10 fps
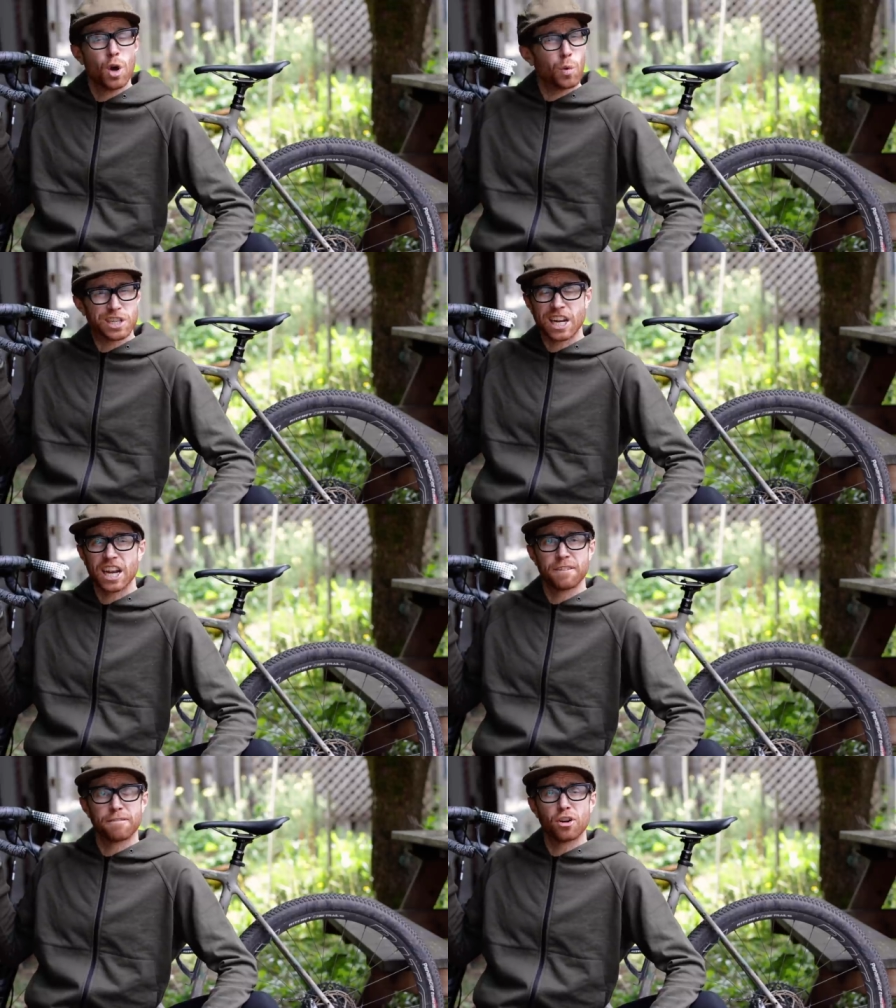which
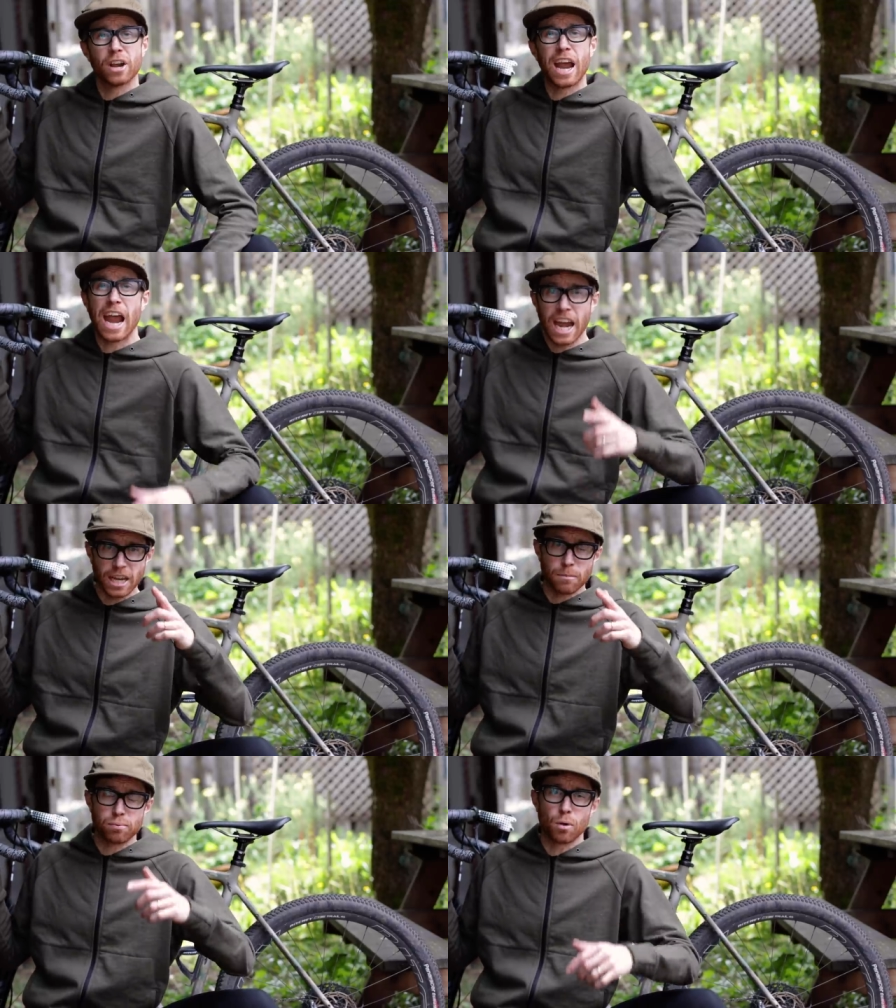can convert
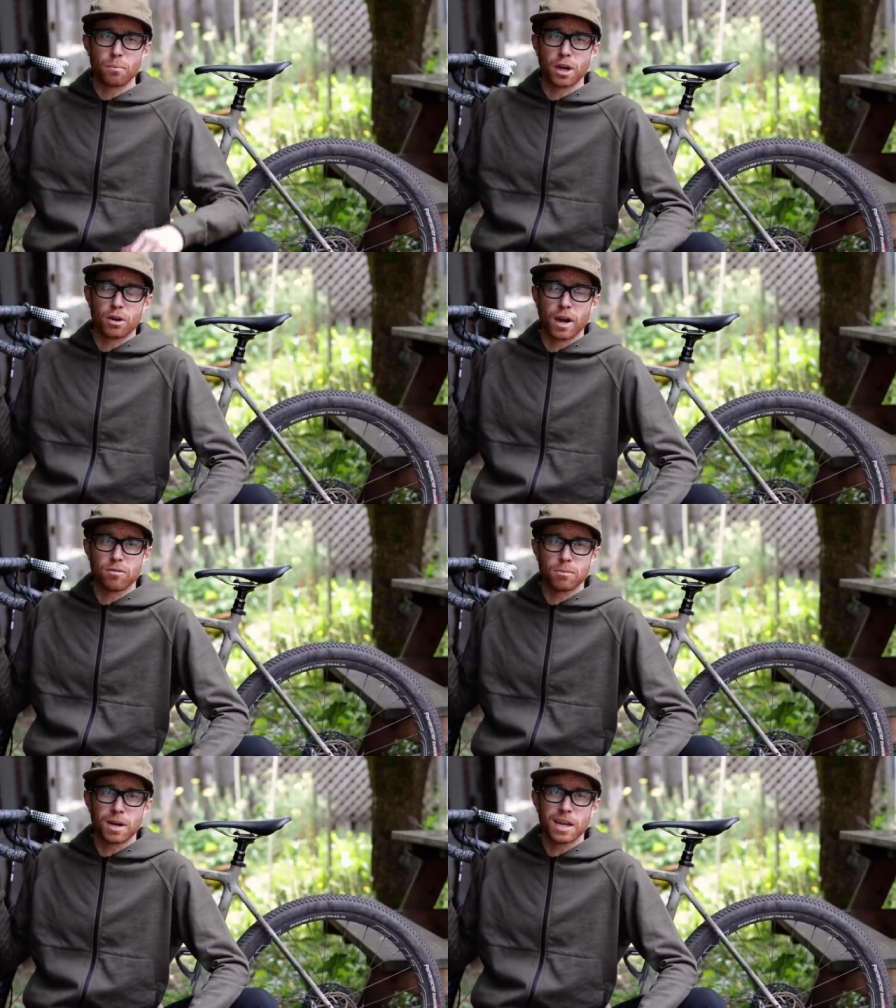any appropriate
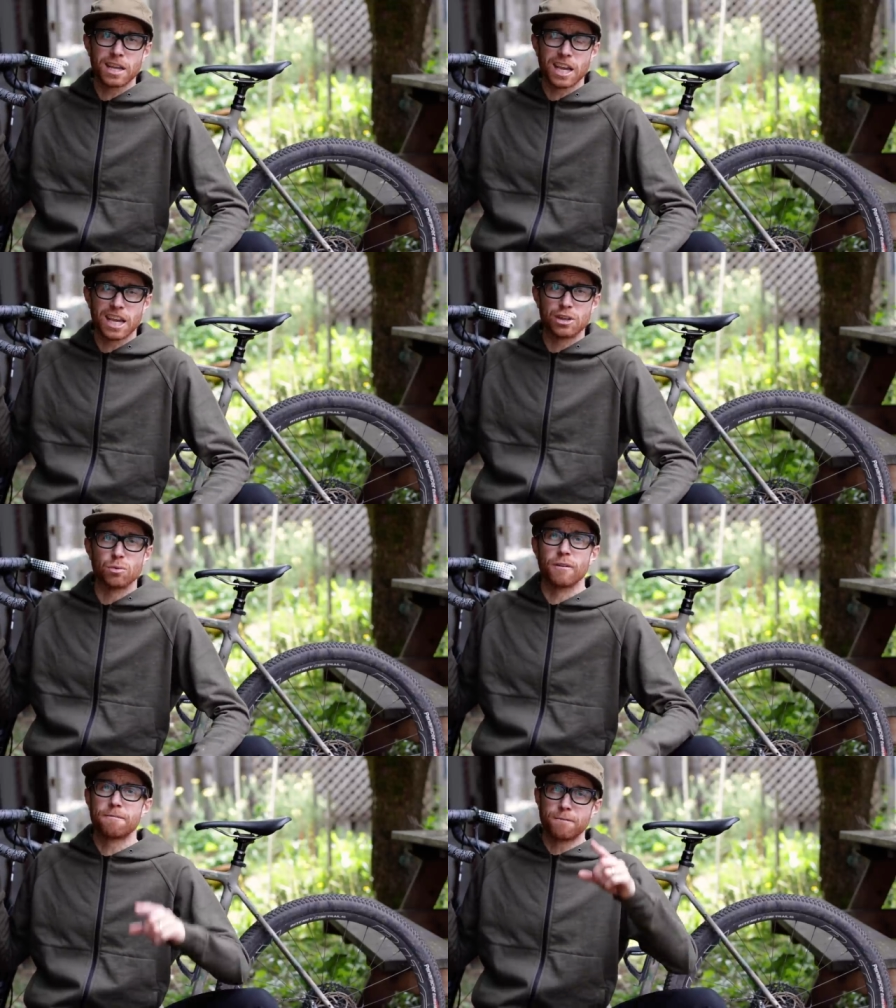gravel bike
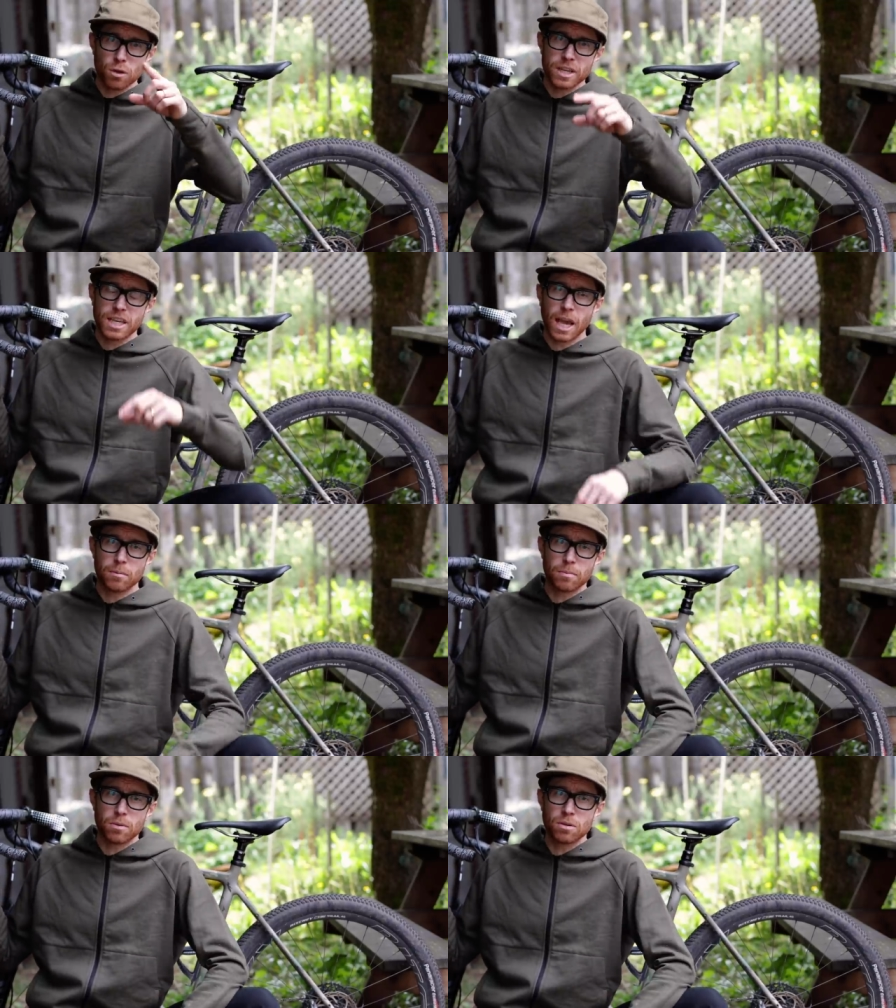into a fully
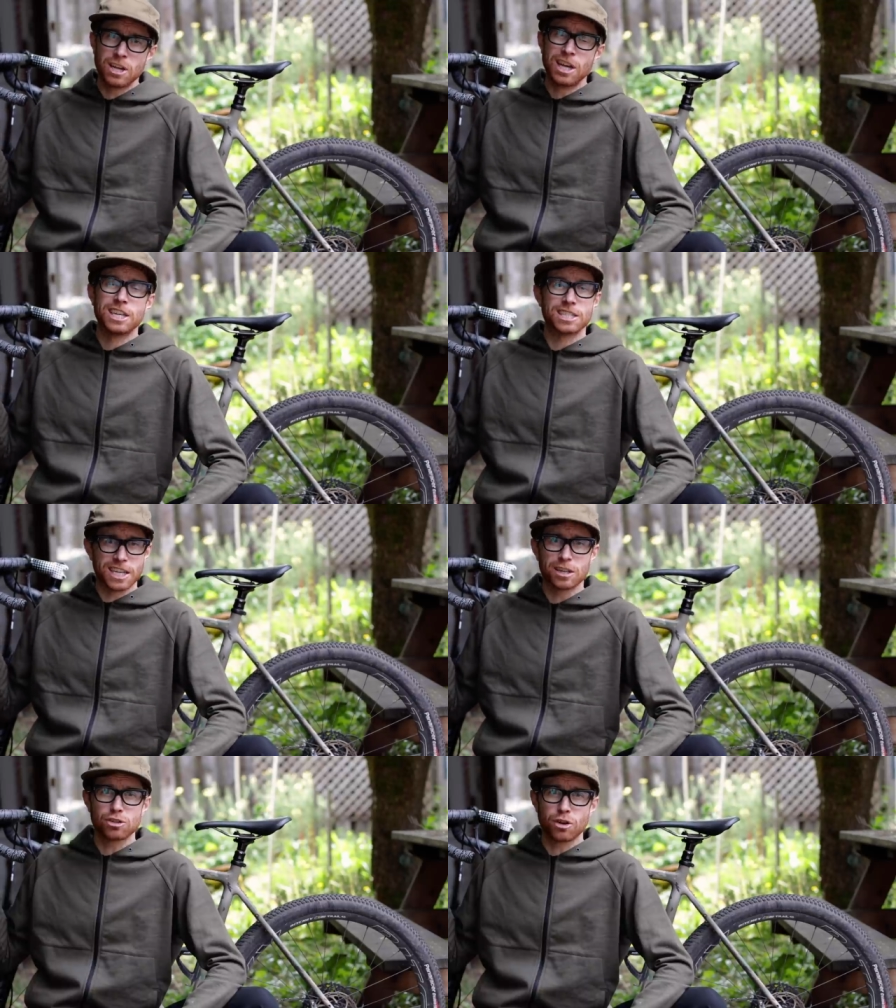capable
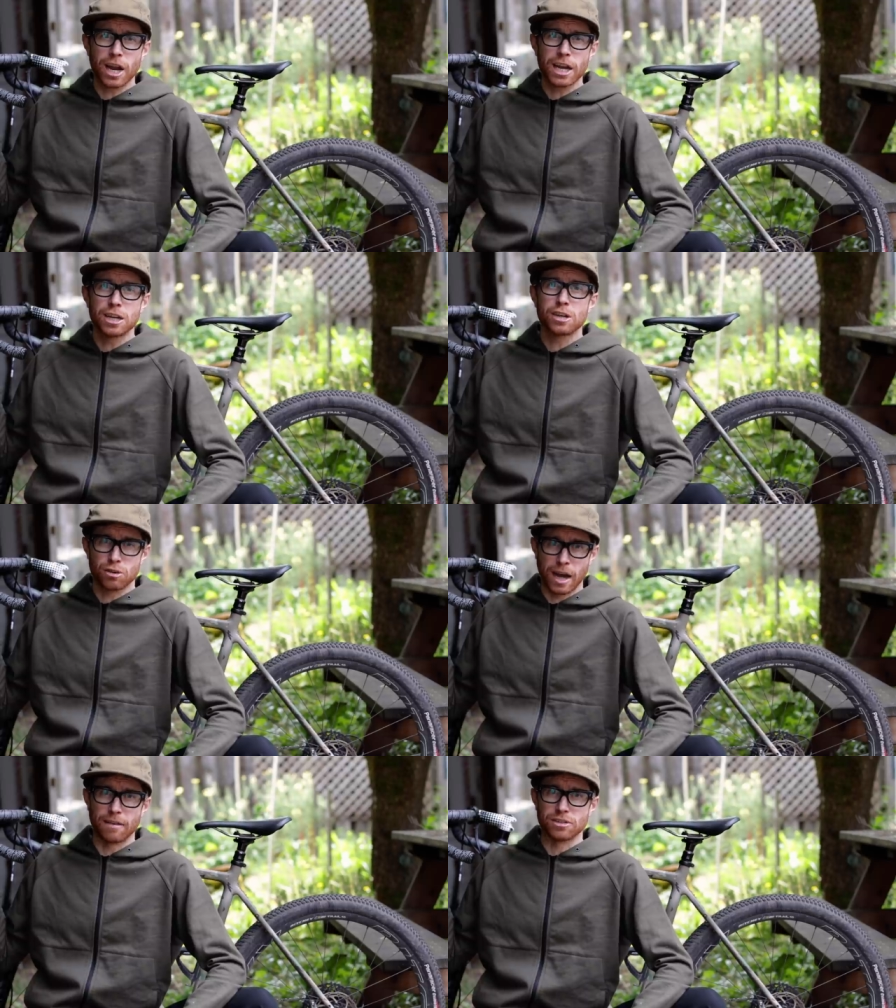single-track
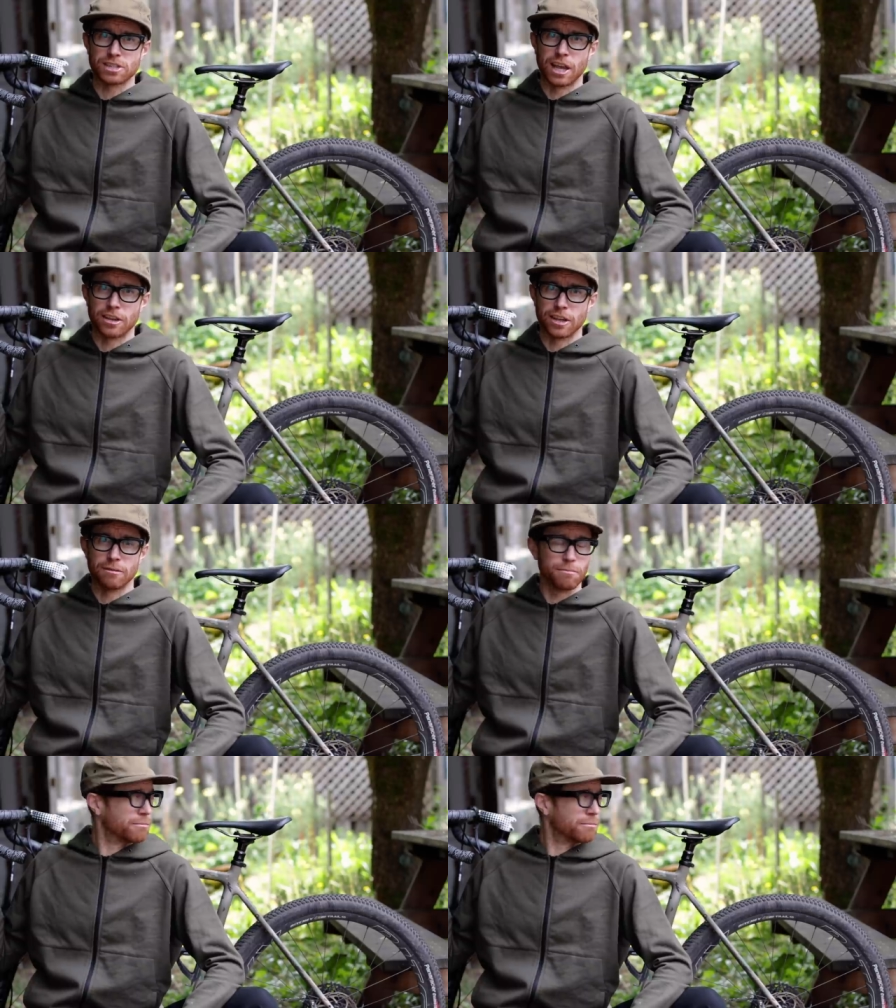gravel stallion.